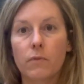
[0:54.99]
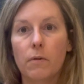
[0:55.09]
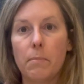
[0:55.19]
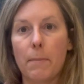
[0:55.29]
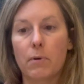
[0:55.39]

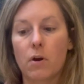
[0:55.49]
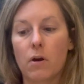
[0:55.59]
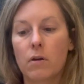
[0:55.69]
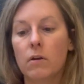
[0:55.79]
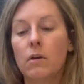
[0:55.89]
pepper,
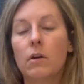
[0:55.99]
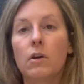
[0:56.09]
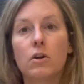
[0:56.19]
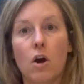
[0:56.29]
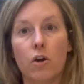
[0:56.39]

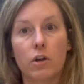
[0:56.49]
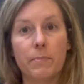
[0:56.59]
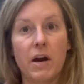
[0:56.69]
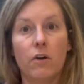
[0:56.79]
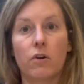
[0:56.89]
garlic
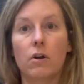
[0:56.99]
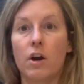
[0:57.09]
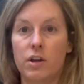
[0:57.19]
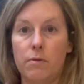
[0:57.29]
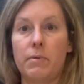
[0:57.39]
powder,
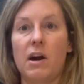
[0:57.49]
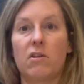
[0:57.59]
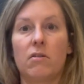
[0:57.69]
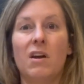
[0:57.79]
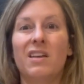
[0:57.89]
onion
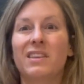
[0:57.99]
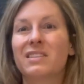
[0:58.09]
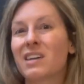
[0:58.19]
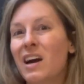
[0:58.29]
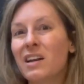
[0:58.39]
powder. That's
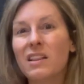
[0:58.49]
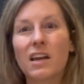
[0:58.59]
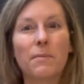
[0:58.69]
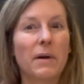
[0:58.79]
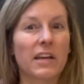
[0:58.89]
kind of
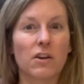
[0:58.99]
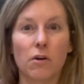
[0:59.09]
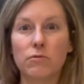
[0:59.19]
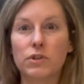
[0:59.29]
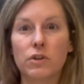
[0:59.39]
like my
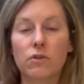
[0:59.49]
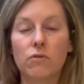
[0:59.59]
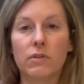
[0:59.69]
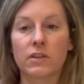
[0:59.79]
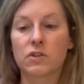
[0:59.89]
go-to. That's